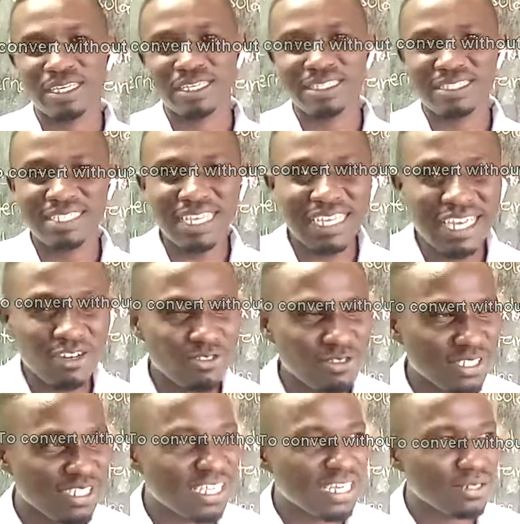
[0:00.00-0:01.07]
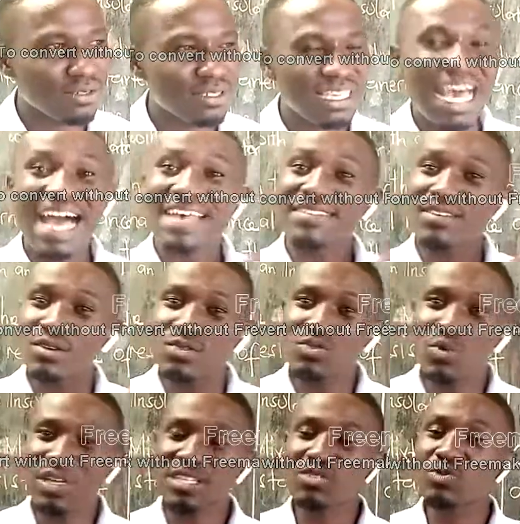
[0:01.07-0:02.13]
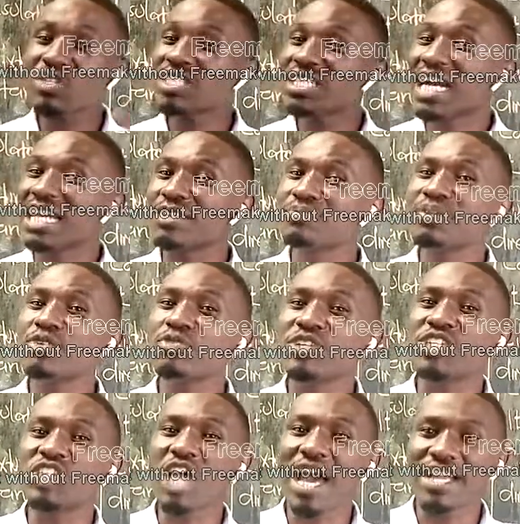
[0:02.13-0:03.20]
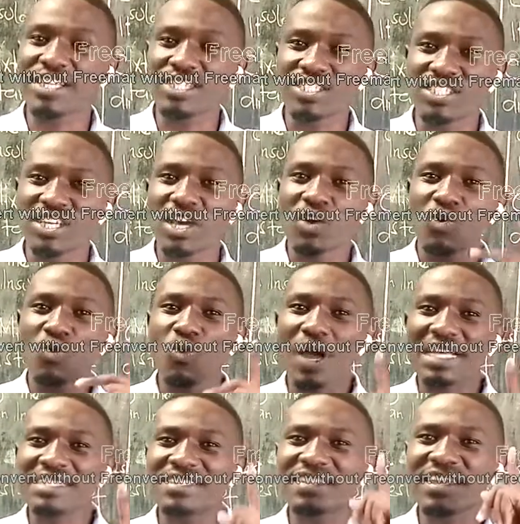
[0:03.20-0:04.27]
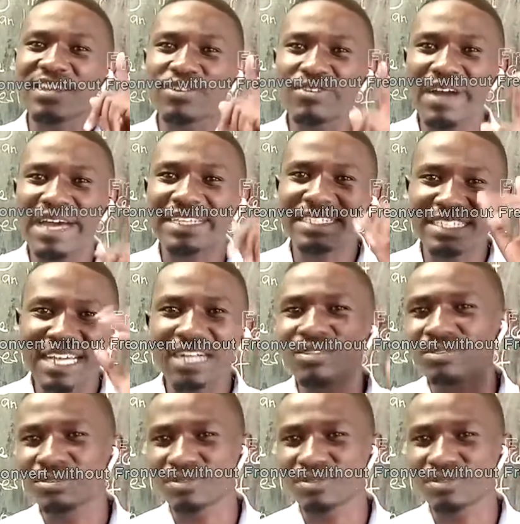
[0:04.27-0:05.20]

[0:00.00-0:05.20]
Secondary cells are those ones which can be recharged once they run down.